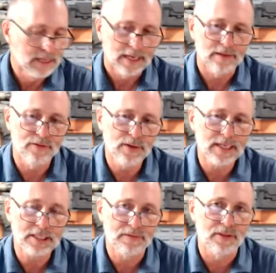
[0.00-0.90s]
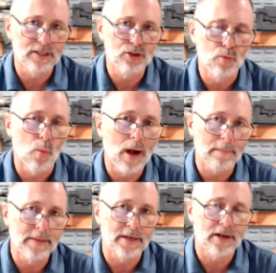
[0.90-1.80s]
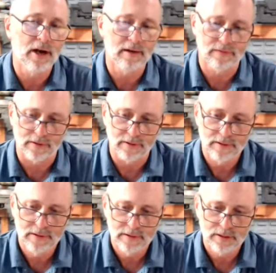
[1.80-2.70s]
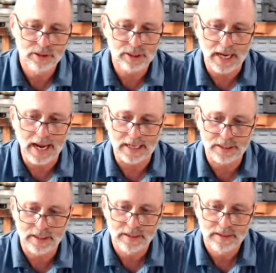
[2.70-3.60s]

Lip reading: If you guys have things you want me to cover, just ask.